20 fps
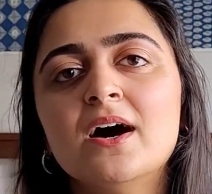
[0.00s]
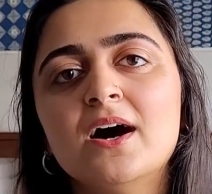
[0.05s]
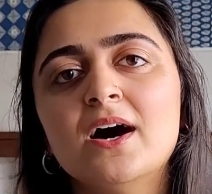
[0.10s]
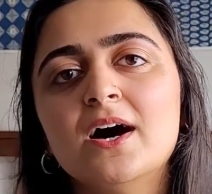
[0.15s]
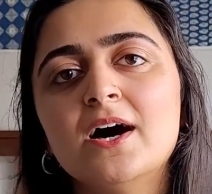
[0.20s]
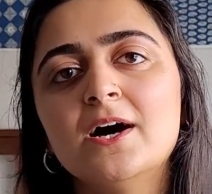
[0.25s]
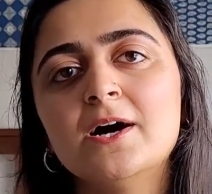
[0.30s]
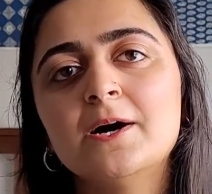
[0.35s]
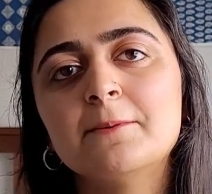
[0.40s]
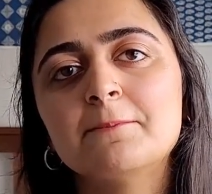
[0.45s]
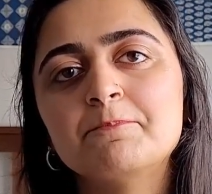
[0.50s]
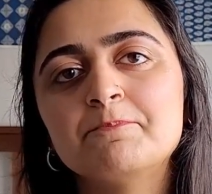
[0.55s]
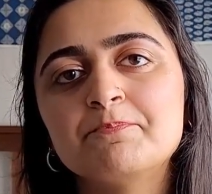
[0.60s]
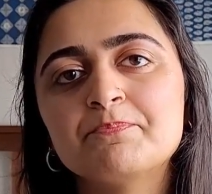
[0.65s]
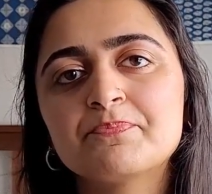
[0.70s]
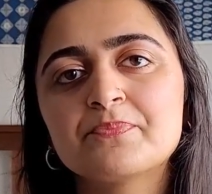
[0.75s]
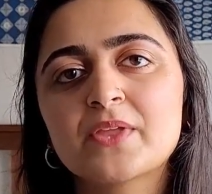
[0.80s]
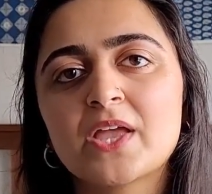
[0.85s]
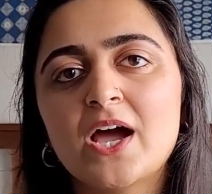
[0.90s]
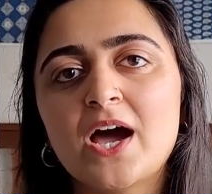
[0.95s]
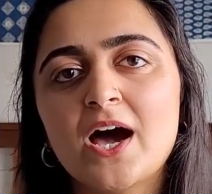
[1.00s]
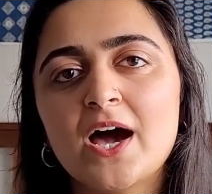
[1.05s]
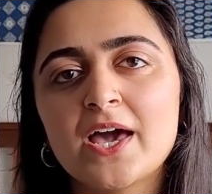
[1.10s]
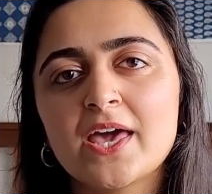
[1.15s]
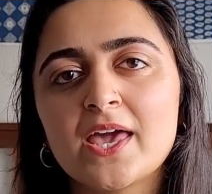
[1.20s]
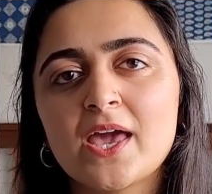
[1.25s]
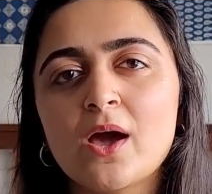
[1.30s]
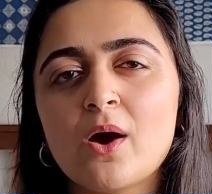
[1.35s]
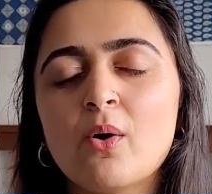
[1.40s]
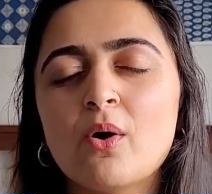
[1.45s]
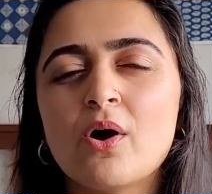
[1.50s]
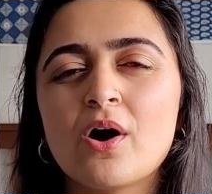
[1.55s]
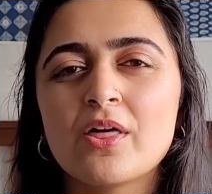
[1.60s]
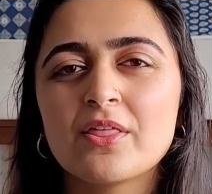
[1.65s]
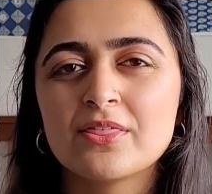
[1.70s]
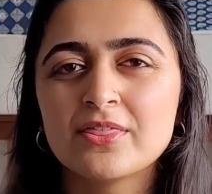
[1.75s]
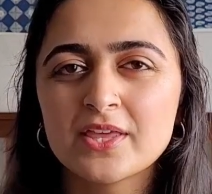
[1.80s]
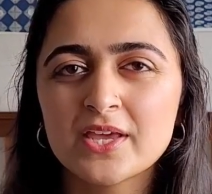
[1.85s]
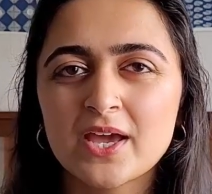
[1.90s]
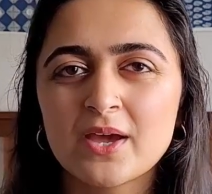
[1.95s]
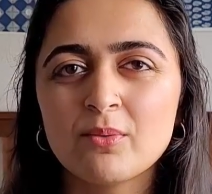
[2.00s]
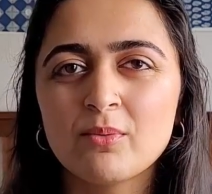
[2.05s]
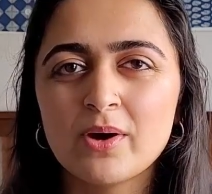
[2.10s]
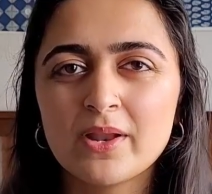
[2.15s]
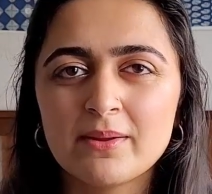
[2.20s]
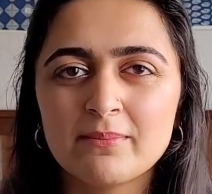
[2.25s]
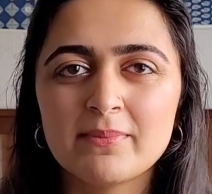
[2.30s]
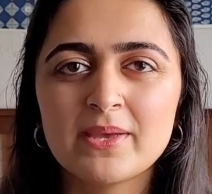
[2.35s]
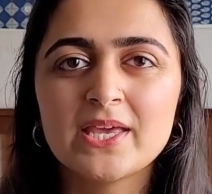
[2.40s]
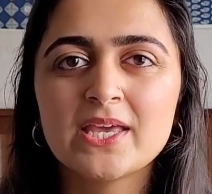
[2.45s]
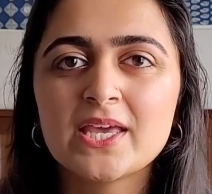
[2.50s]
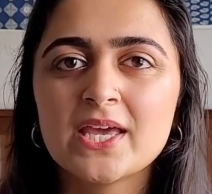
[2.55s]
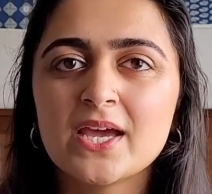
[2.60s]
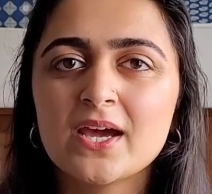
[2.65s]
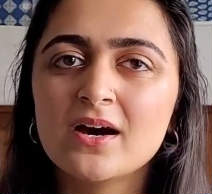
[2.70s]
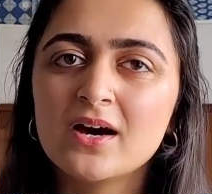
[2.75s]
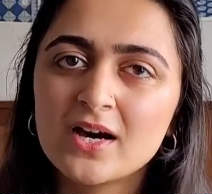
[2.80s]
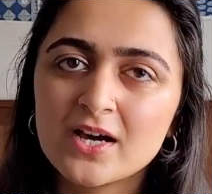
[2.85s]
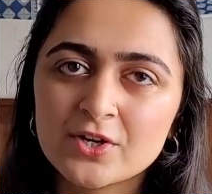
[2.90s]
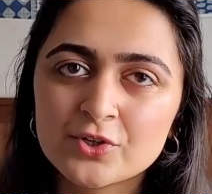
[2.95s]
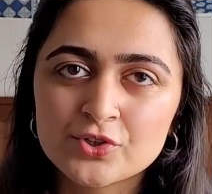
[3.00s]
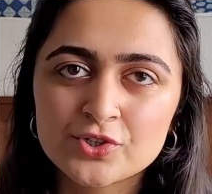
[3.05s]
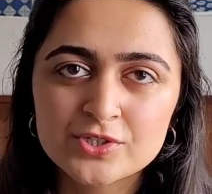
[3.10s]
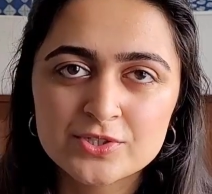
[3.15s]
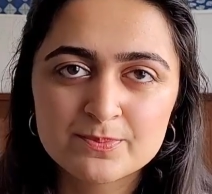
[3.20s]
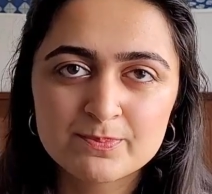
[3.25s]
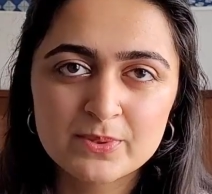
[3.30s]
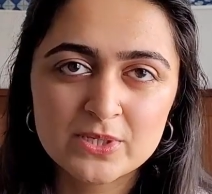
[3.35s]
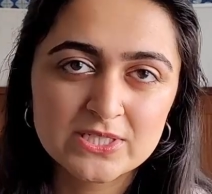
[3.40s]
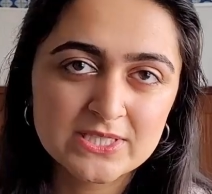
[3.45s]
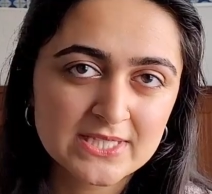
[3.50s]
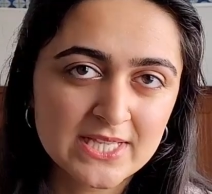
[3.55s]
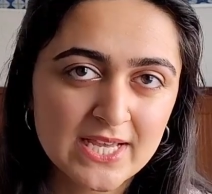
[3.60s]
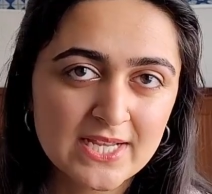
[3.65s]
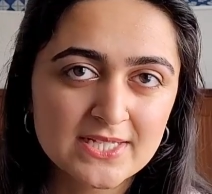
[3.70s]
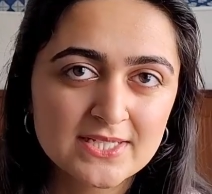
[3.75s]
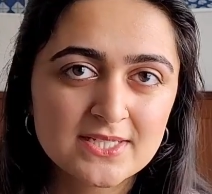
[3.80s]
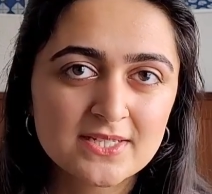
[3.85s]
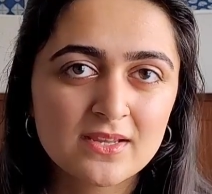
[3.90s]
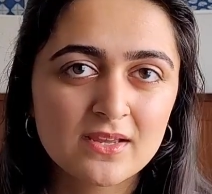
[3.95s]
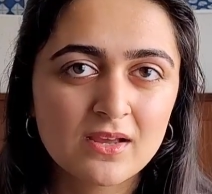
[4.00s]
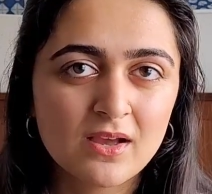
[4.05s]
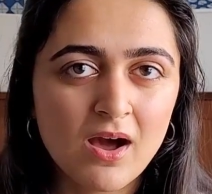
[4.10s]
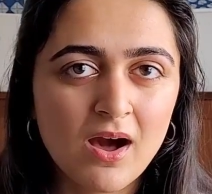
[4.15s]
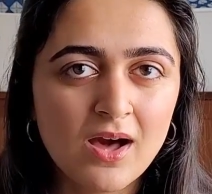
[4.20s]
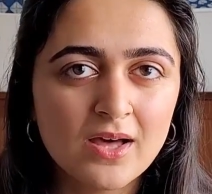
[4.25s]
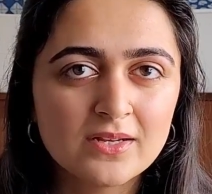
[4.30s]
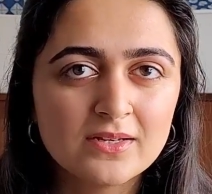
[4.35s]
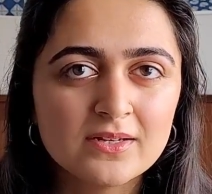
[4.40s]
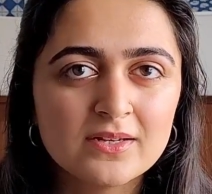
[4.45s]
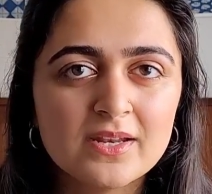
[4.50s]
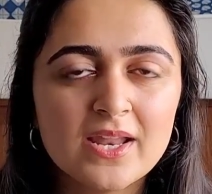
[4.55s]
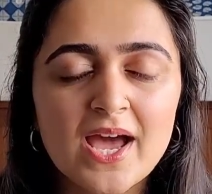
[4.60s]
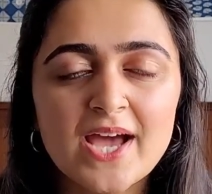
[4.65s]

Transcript: I think I want to make it 100% cotton.